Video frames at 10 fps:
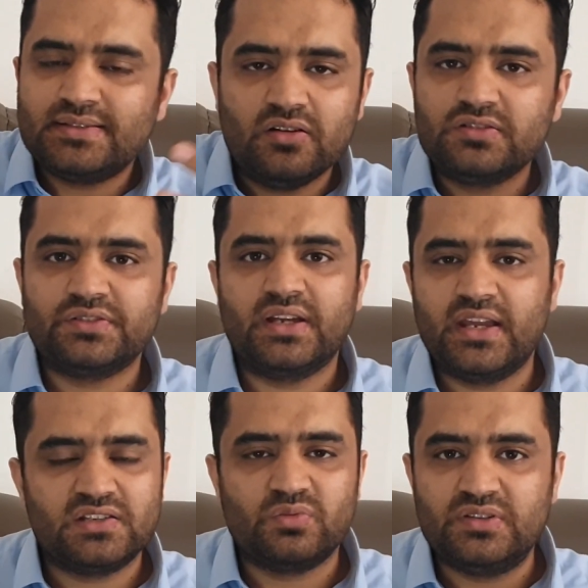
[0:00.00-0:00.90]
is also the
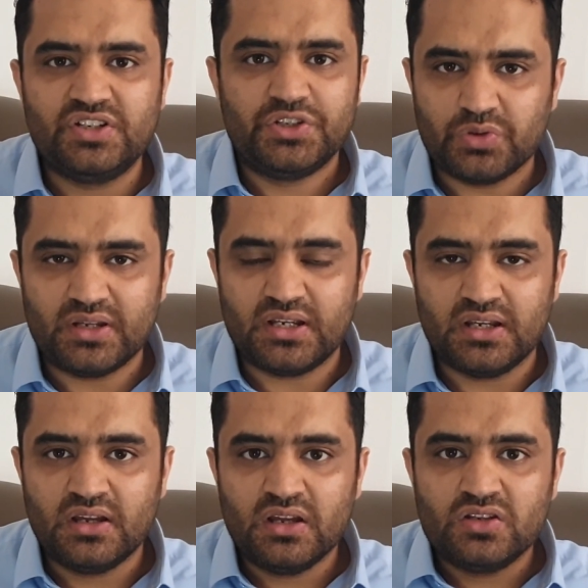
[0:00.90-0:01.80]
case with G20.
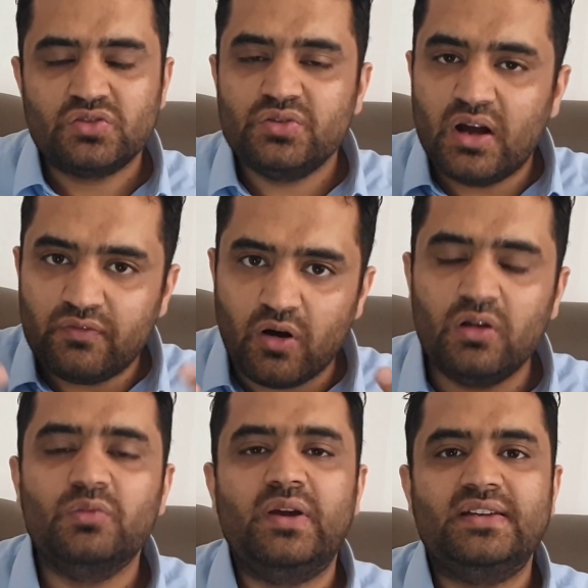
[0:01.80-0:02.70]
So you have
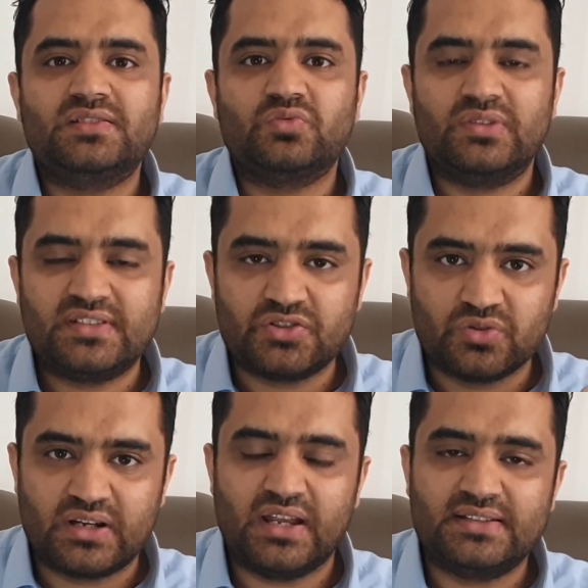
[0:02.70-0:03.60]
always with such
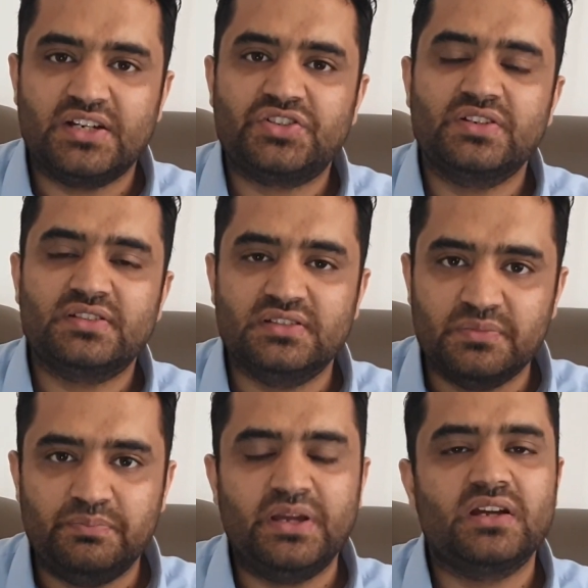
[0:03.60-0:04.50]
organizations, the
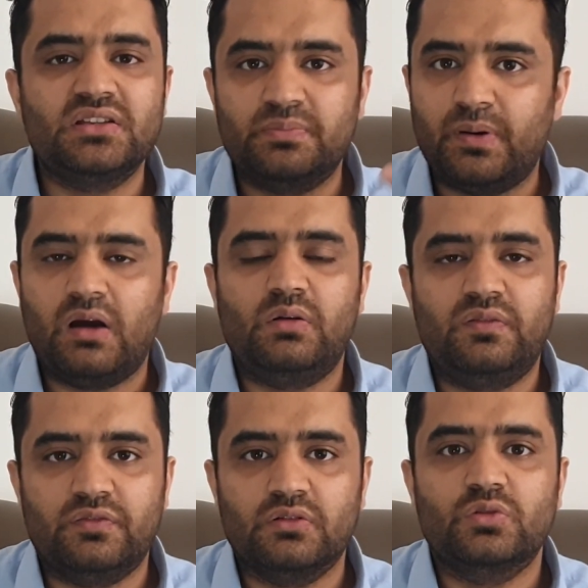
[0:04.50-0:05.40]
big, the
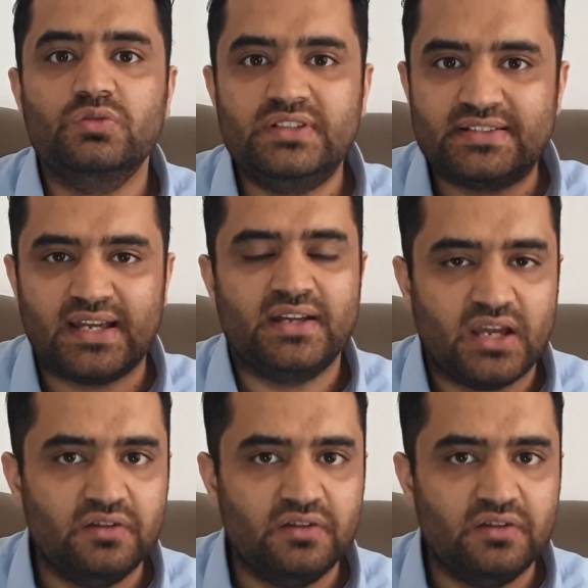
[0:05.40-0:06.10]
powerful who decide